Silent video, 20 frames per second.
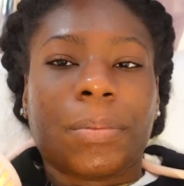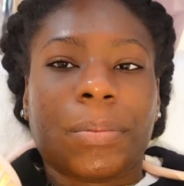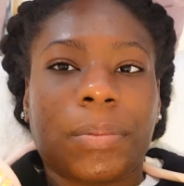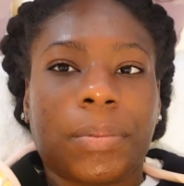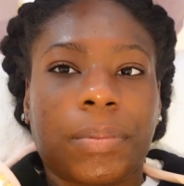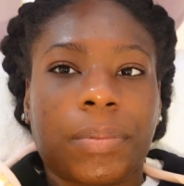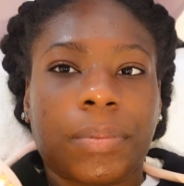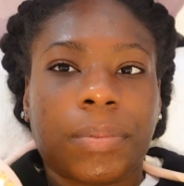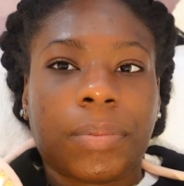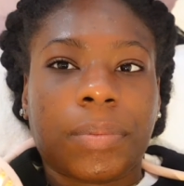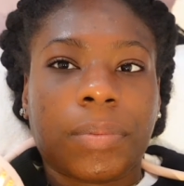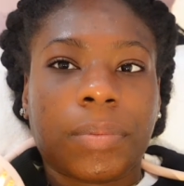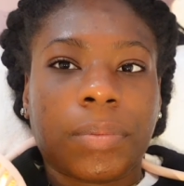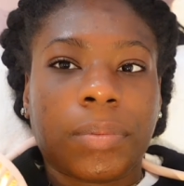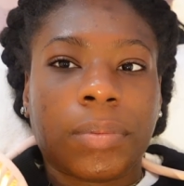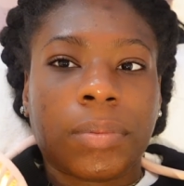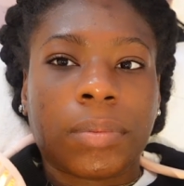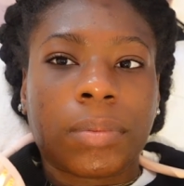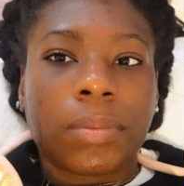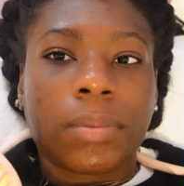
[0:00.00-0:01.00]

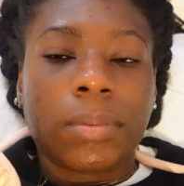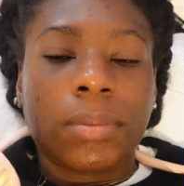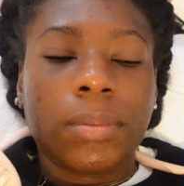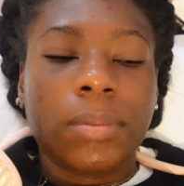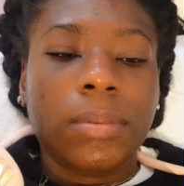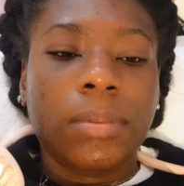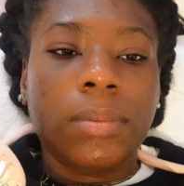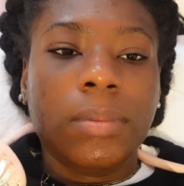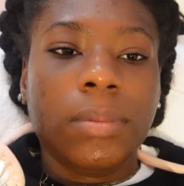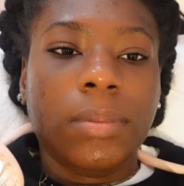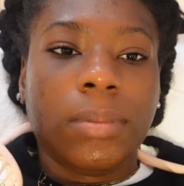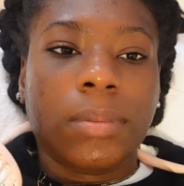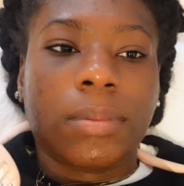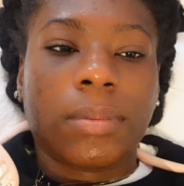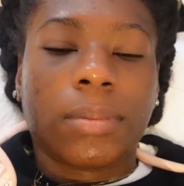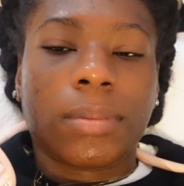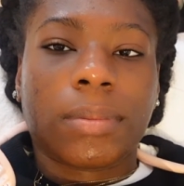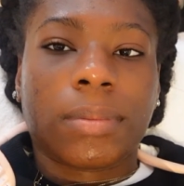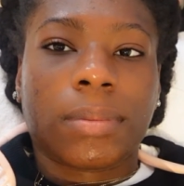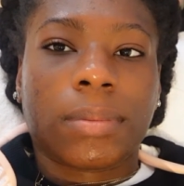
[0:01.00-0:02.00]

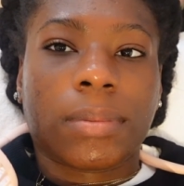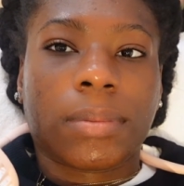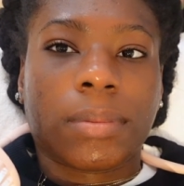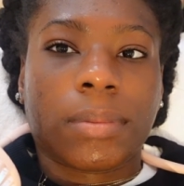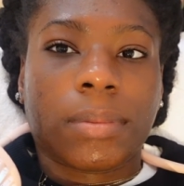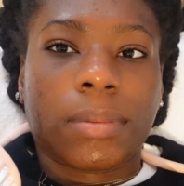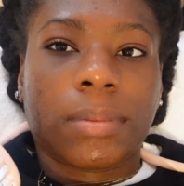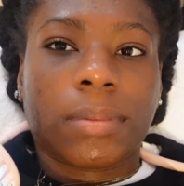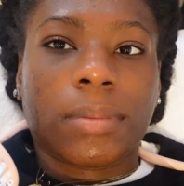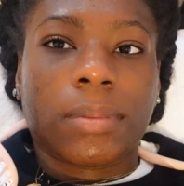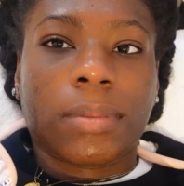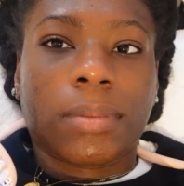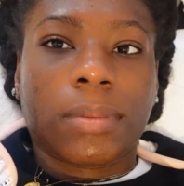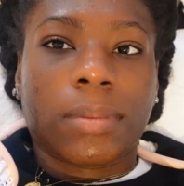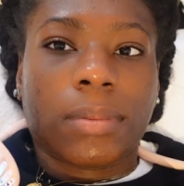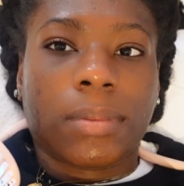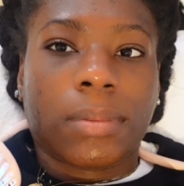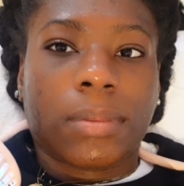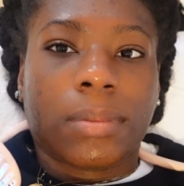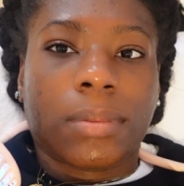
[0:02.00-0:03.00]

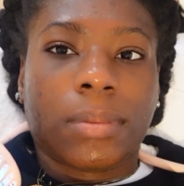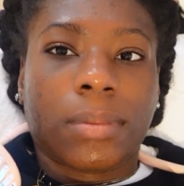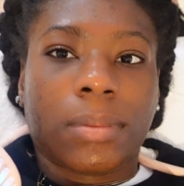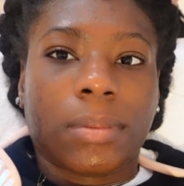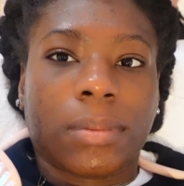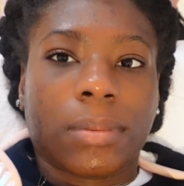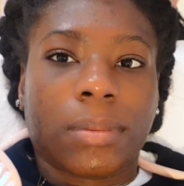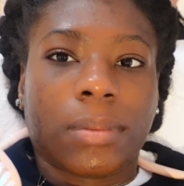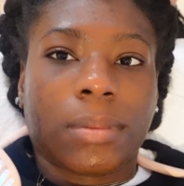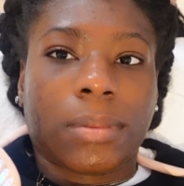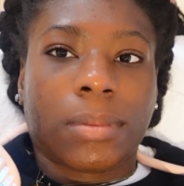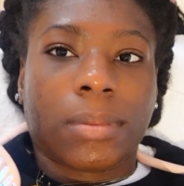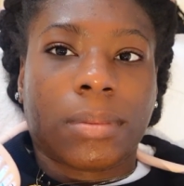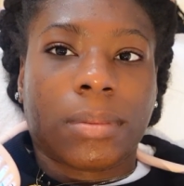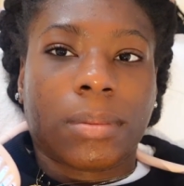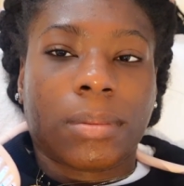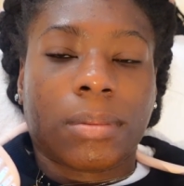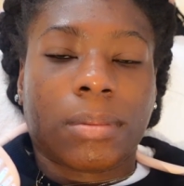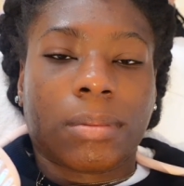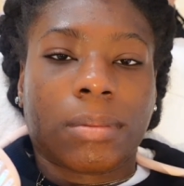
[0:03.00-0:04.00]

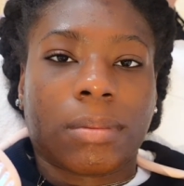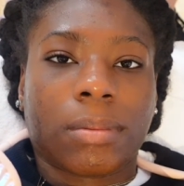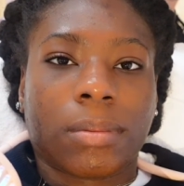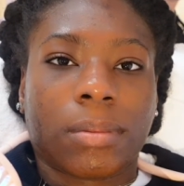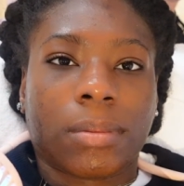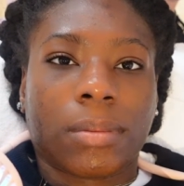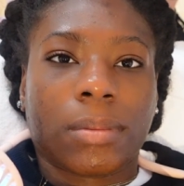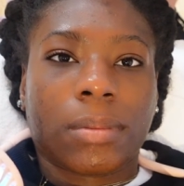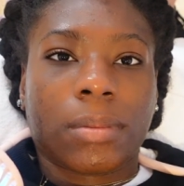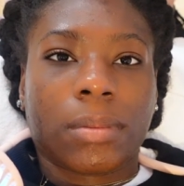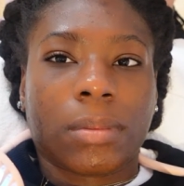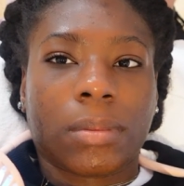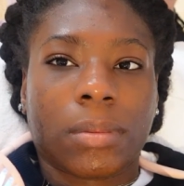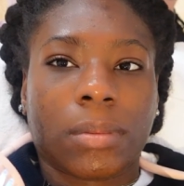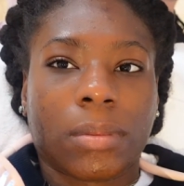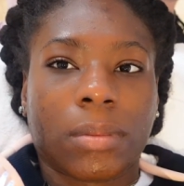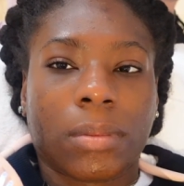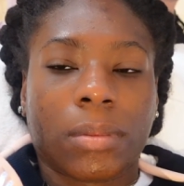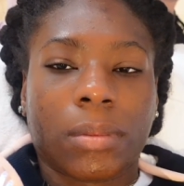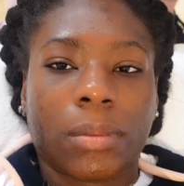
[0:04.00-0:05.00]

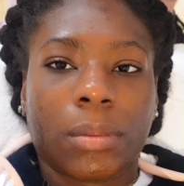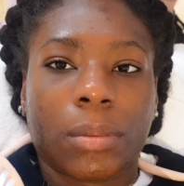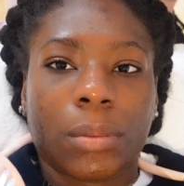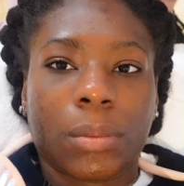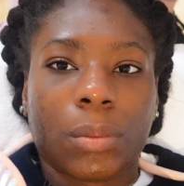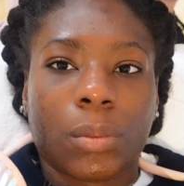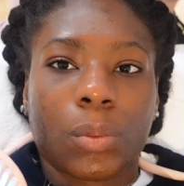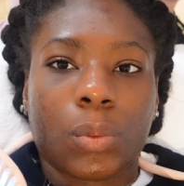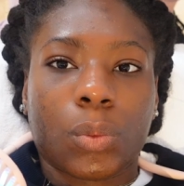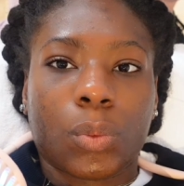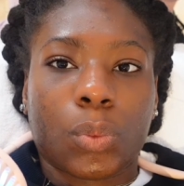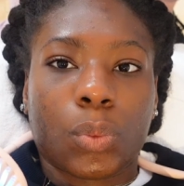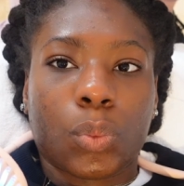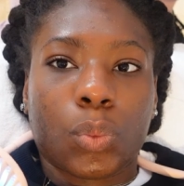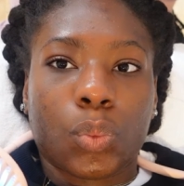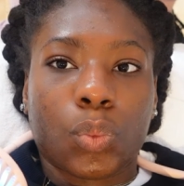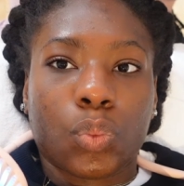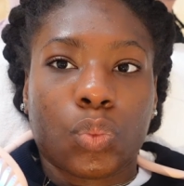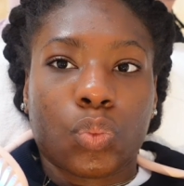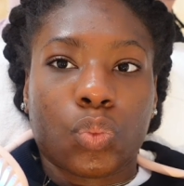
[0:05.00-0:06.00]

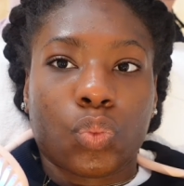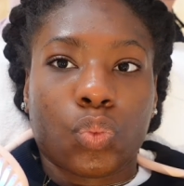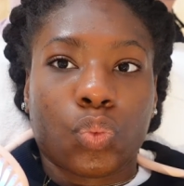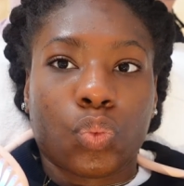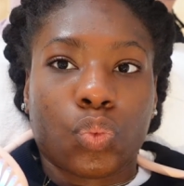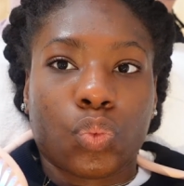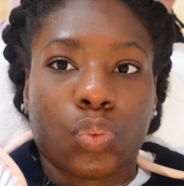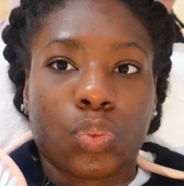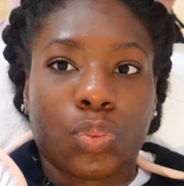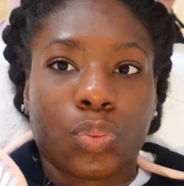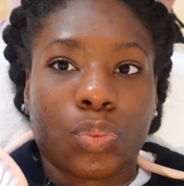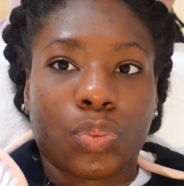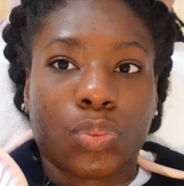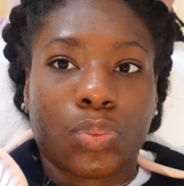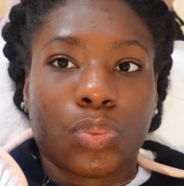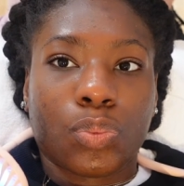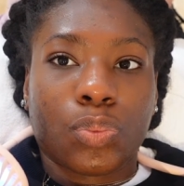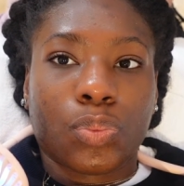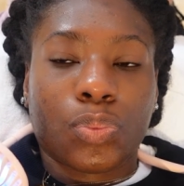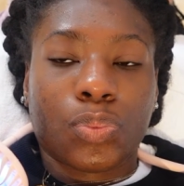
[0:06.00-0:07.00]

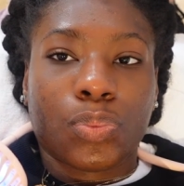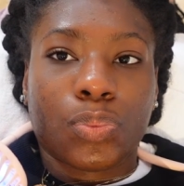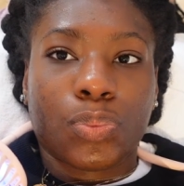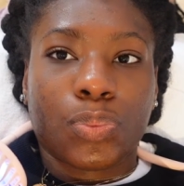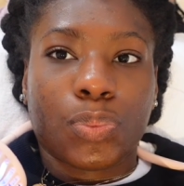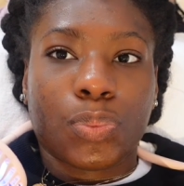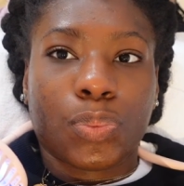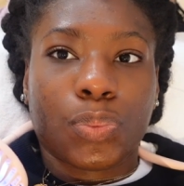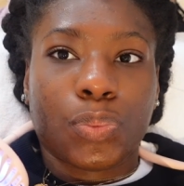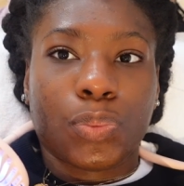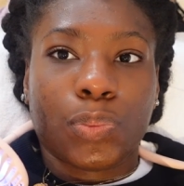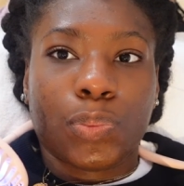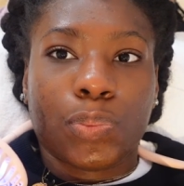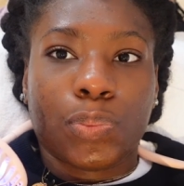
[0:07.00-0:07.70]
(silence)